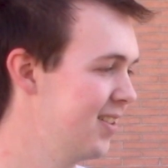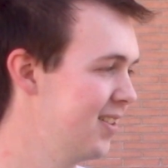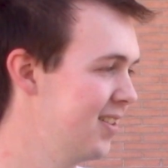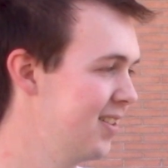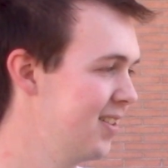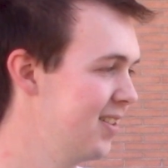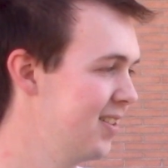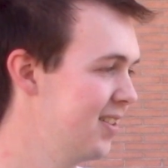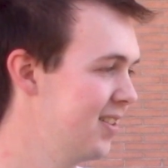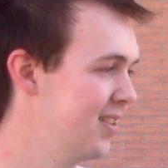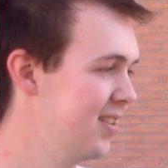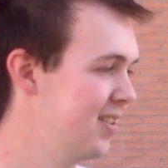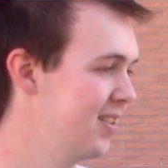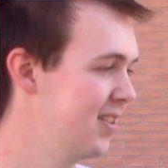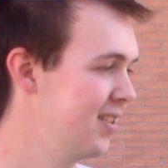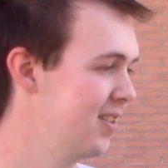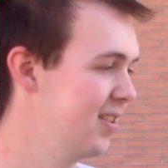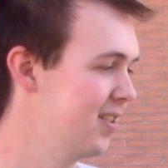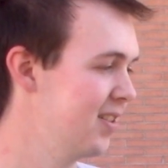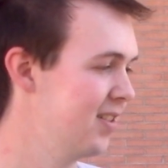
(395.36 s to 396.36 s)

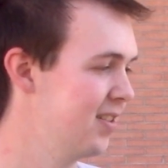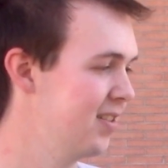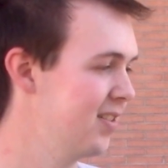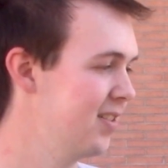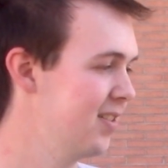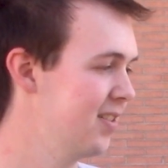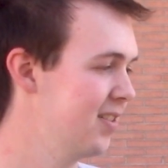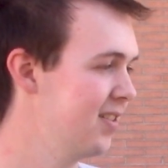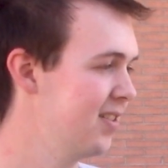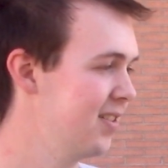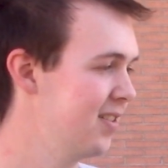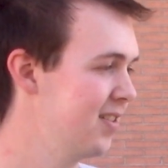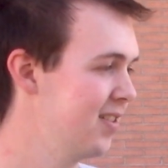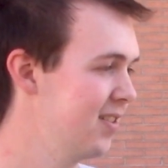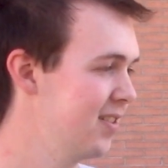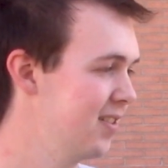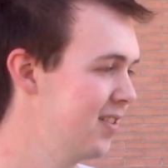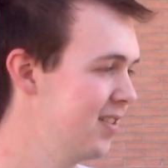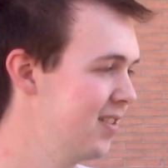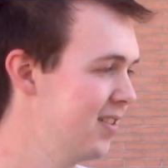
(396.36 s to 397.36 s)

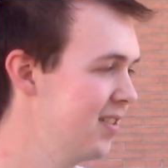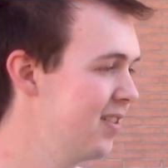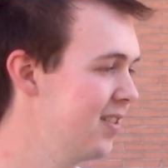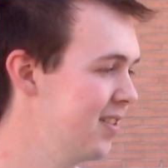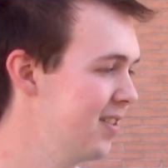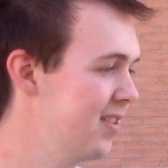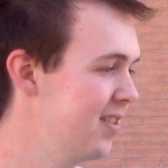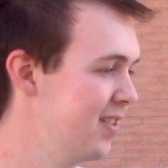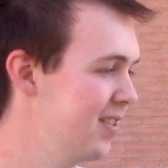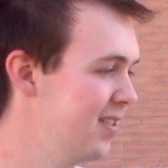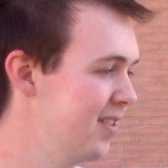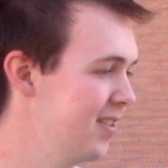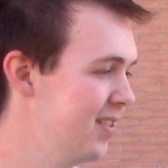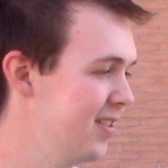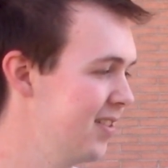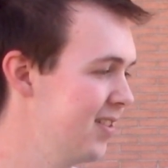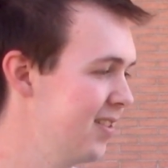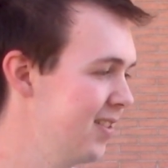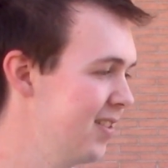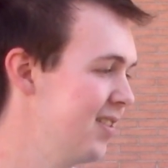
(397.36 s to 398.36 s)

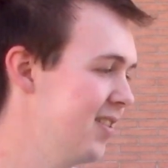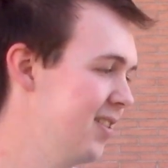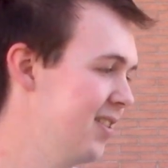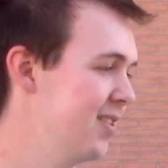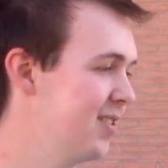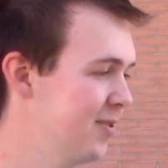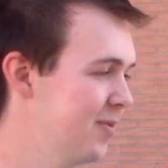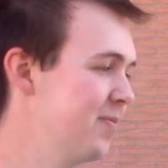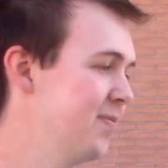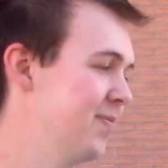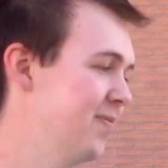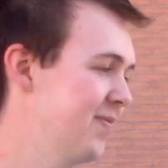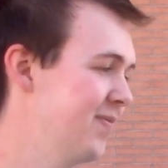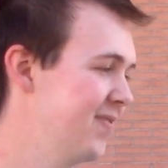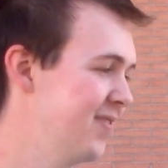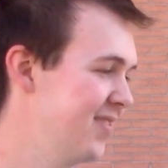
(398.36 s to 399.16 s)
No words are spoken by the person on screen.